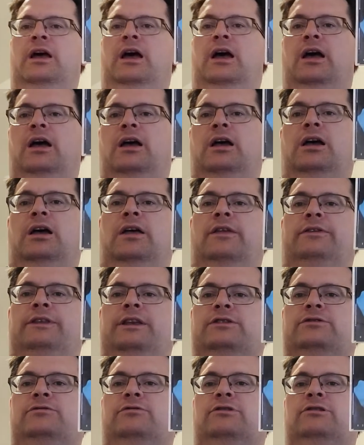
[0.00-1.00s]
Uh,
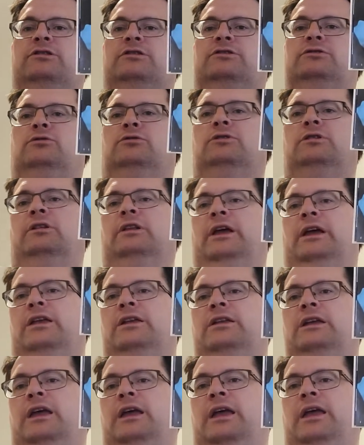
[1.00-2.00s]
this was sort of
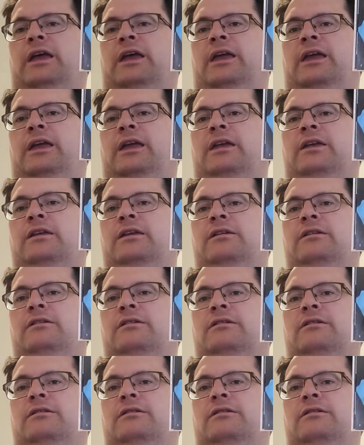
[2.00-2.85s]
like a